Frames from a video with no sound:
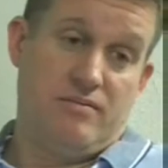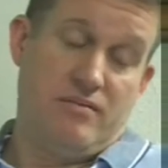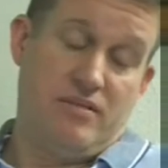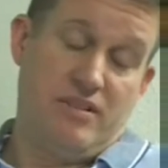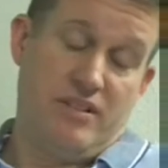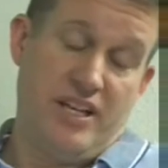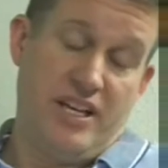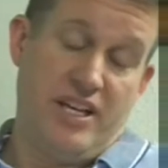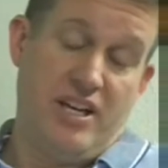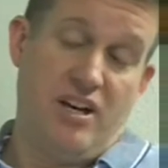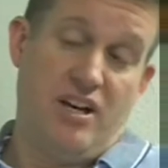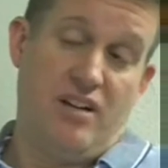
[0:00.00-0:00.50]

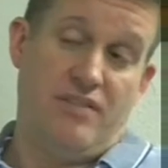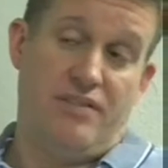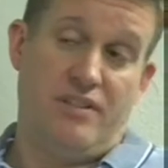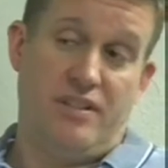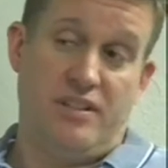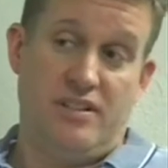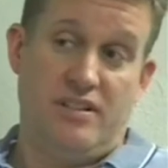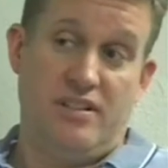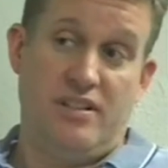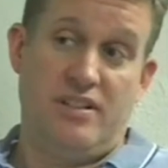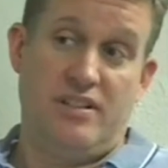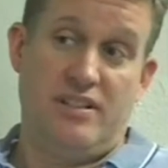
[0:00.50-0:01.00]
they
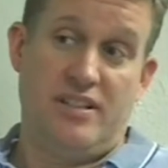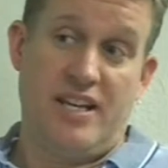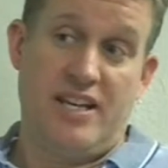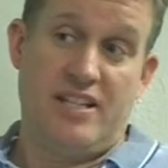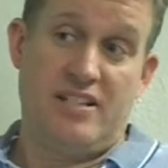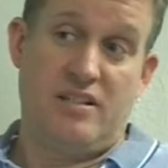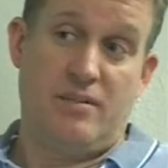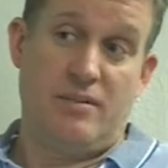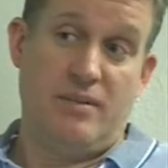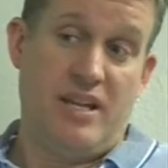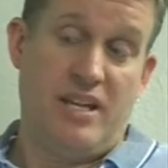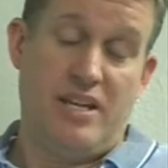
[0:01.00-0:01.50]
offered the
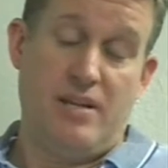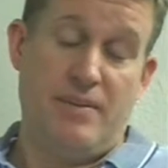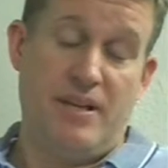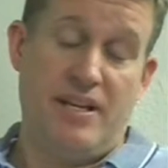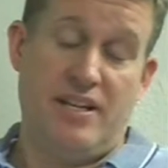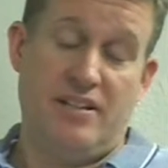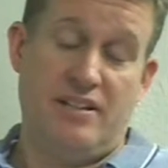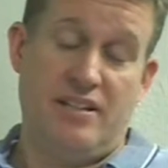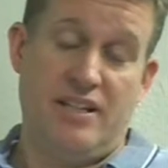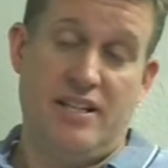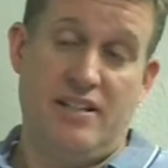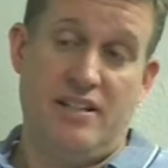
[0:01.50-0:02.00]
test if anybody
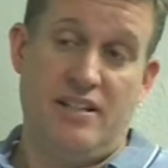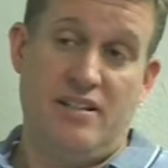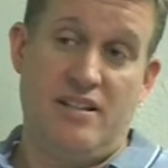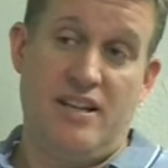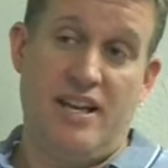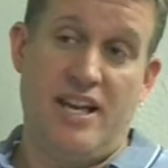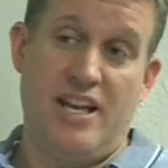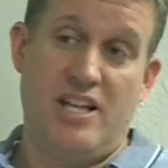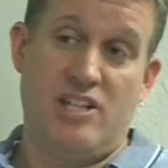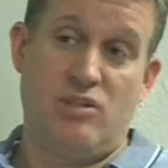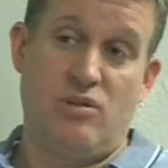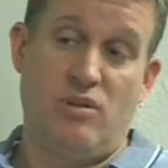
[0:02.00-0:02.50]
could take the
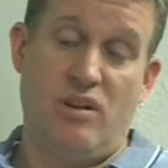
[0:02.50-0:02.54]
test,